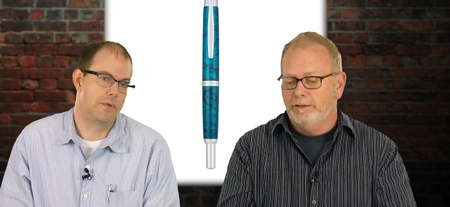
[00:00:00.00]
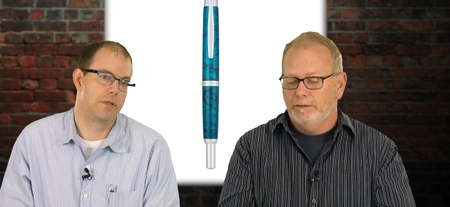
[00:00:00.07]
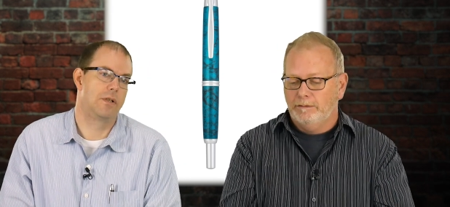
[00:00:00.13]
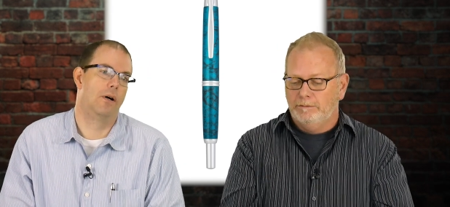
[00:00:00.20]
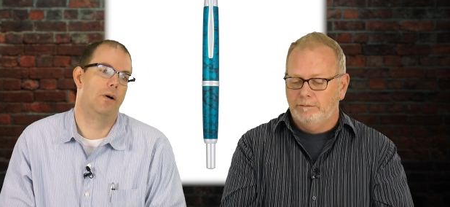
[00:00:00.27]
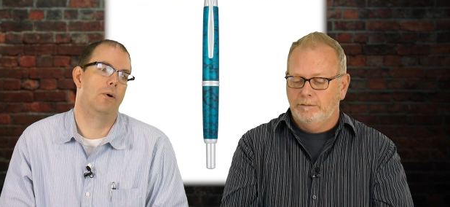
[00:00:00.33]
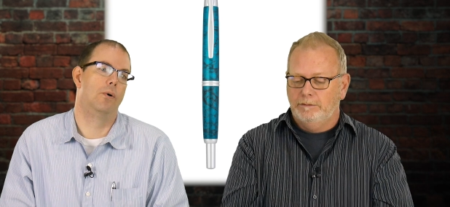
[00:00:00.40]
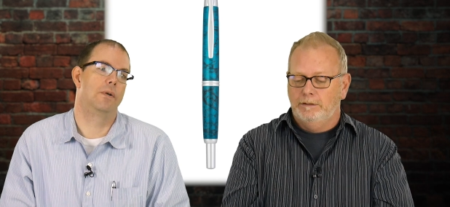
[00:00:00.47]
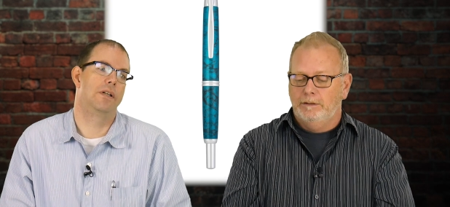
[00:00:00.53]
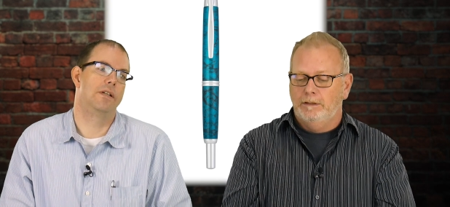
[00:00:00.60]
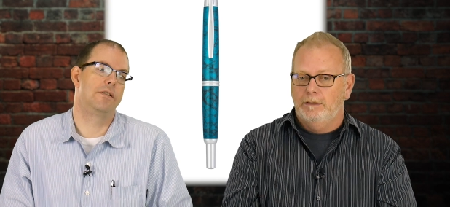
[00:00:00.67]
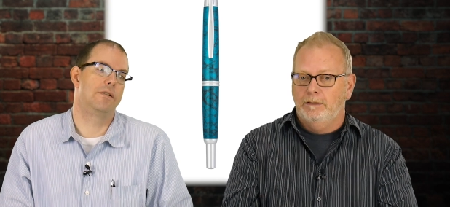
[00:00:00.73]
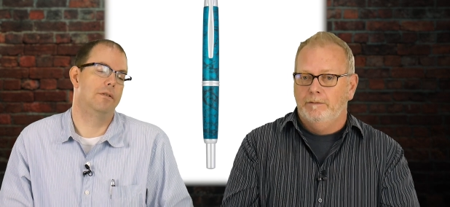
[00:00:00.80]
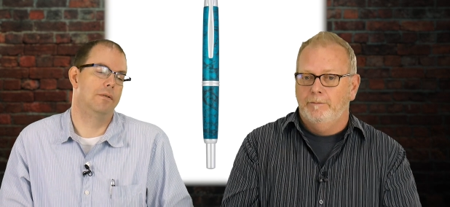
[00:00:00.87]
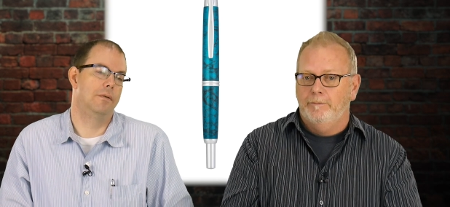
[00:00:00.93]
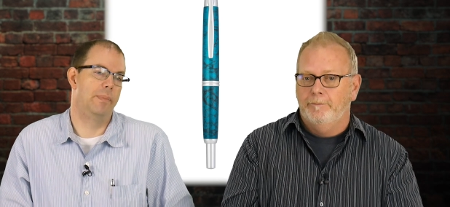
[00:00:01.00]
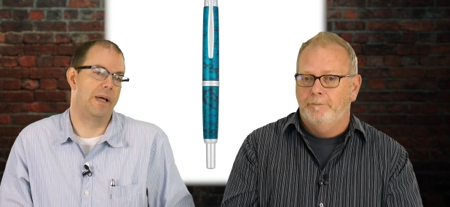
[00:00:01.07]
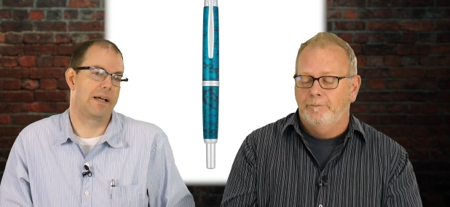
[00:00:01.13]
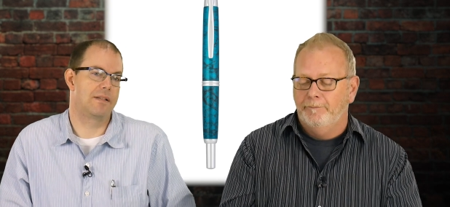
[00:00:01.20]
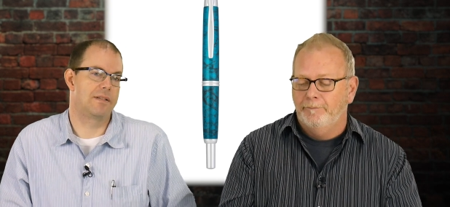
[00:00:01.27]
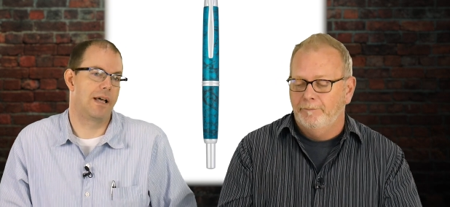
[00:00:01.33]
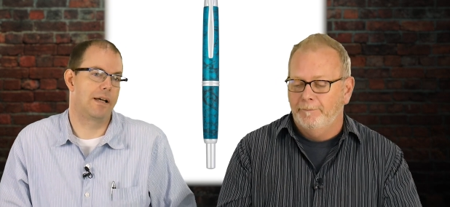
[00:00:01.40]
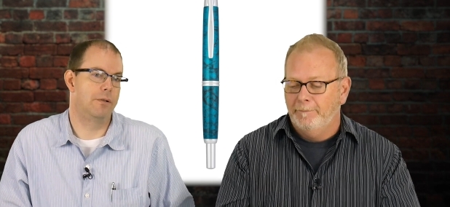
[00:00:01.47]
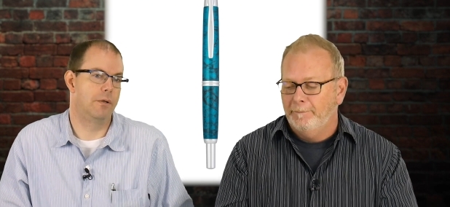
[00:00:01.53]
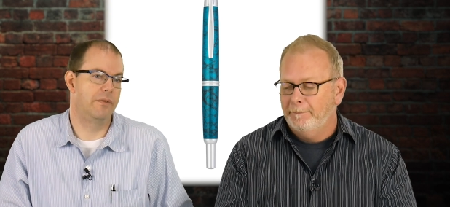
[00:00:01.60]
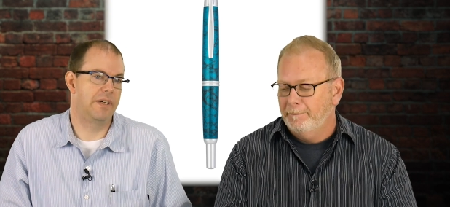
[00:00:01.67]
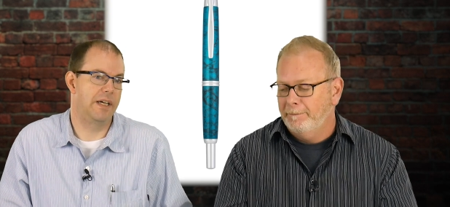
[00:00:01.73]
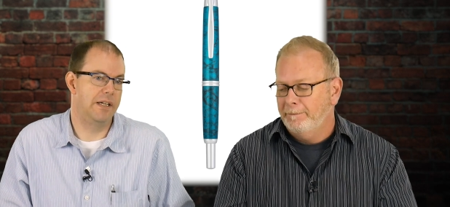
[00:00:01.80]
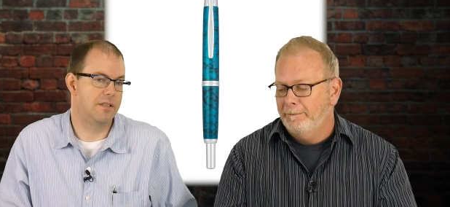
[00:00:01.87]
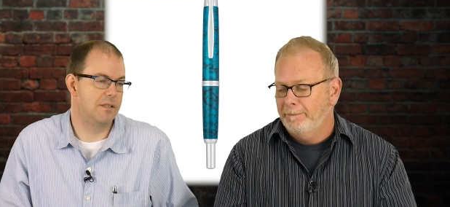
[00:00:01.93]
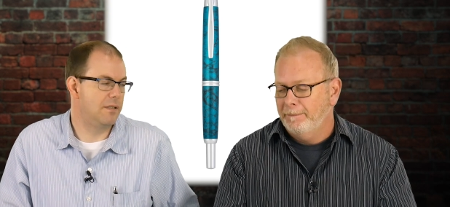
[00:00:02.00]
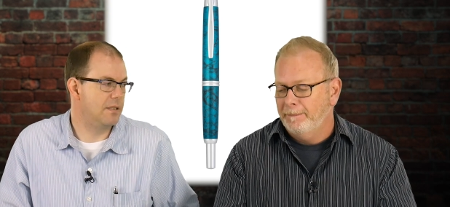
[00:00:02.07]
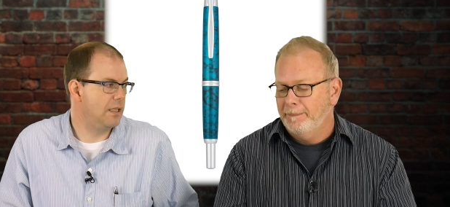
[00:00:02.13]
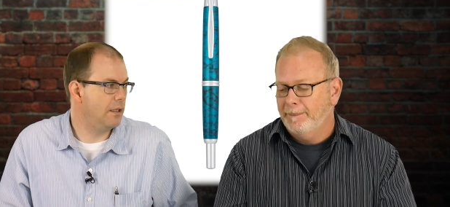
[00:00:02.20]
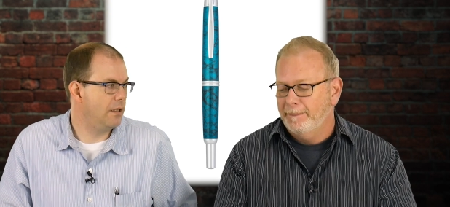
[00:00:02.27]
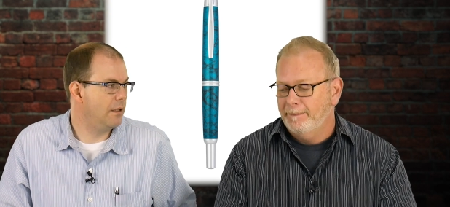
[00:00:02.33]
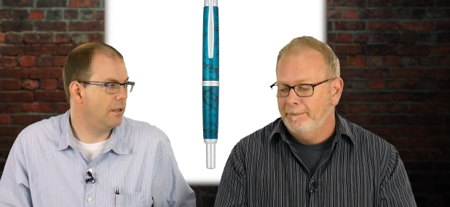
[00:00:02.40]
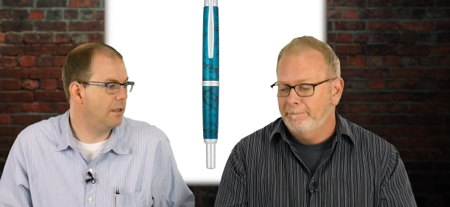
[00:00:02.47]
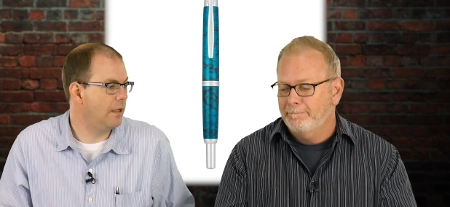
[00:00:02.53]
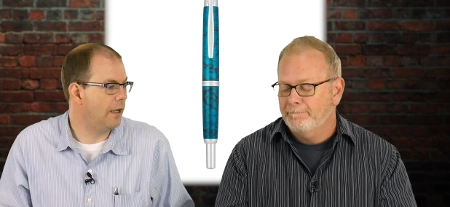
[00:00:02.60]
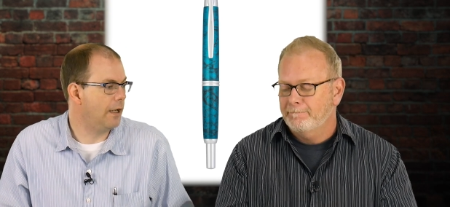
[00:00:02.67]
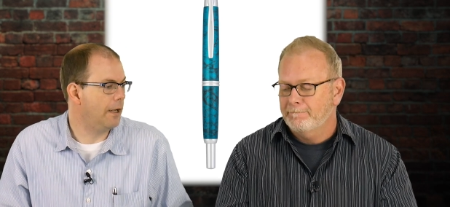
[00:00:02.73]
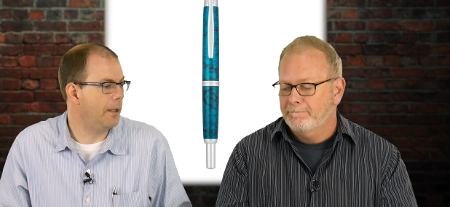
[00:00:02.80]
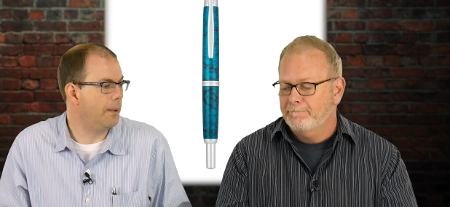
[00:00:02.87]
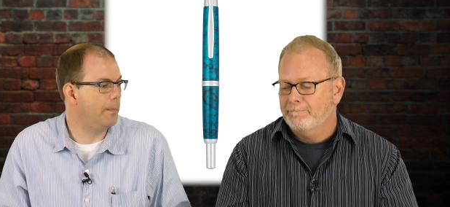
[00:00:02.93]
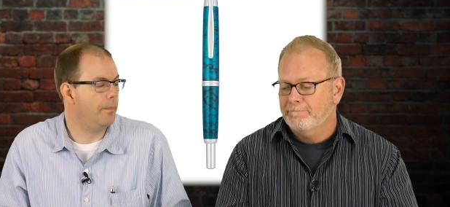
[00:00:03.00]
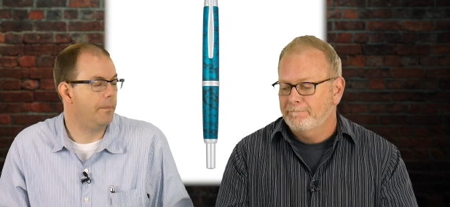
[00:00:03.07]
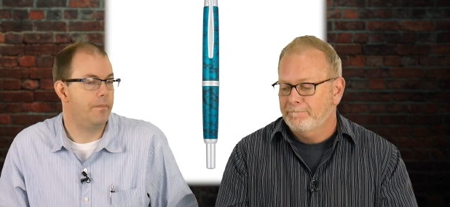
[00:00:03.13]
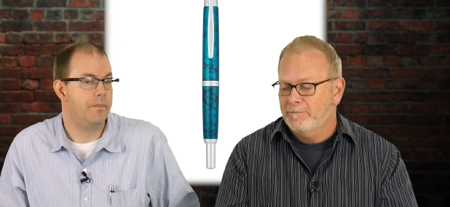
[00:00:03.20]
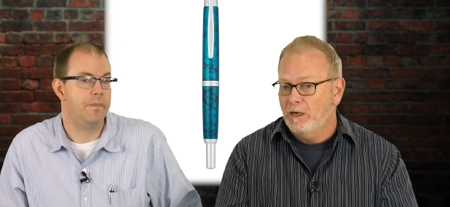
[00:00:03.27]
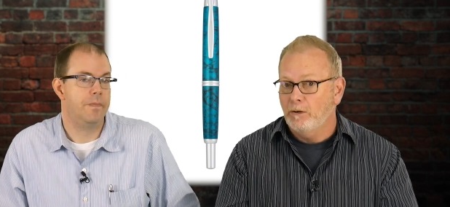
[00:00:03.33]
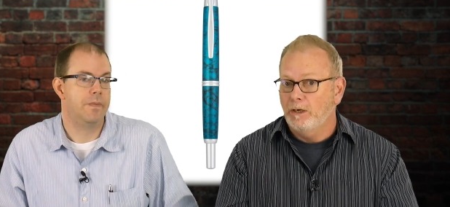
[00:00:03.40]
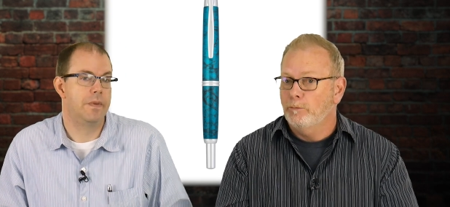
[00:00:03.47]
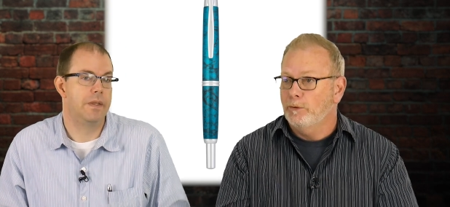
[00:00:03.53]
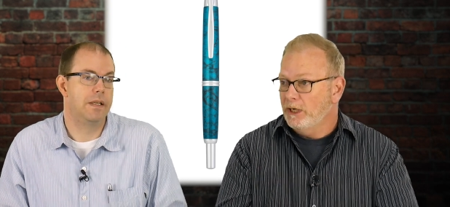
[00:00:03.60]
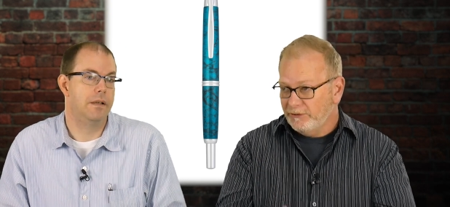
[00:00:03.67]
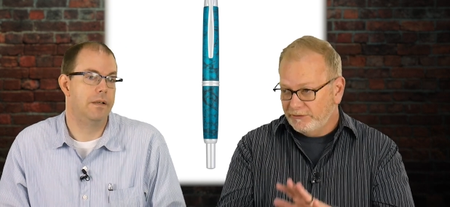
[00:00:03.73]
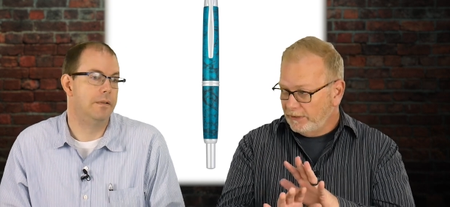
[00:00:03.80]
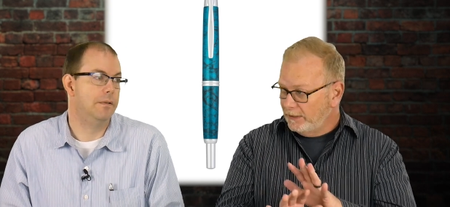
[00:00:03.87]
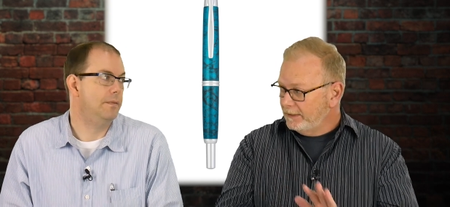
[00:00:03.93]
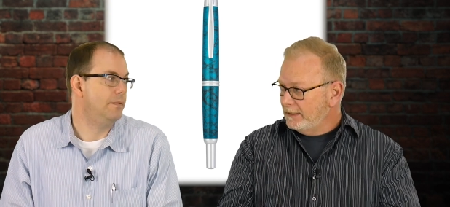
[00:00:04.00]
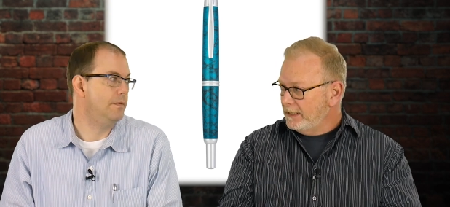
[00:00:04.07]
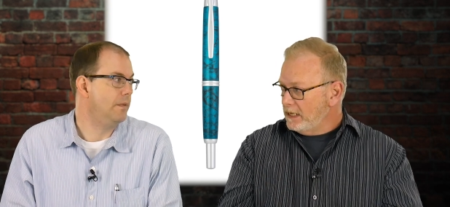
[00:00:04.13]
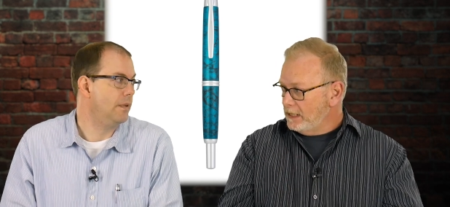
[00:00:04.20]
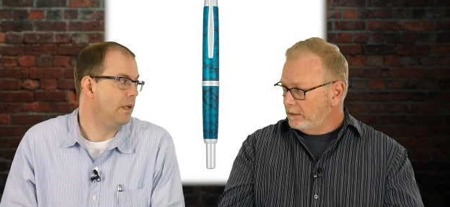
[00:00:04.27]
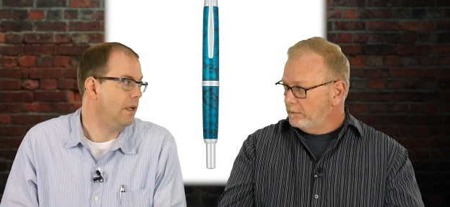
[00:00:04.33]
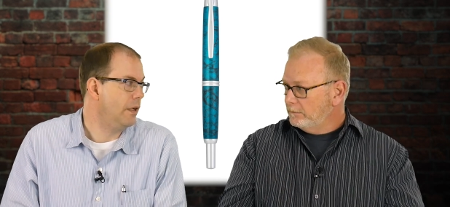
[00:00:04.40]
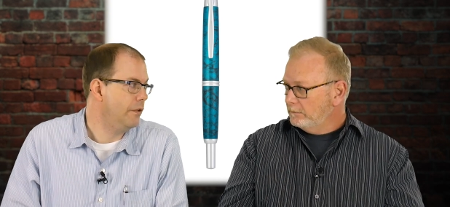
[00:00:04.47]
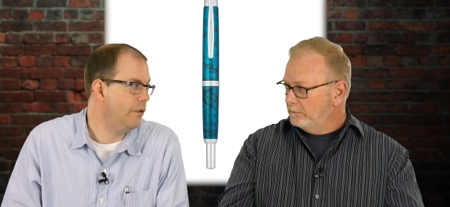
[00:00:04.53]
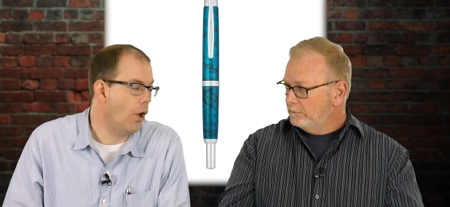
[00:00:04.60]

Speaker 1: So get your back of stock notifications in. All right, we're not selling yet.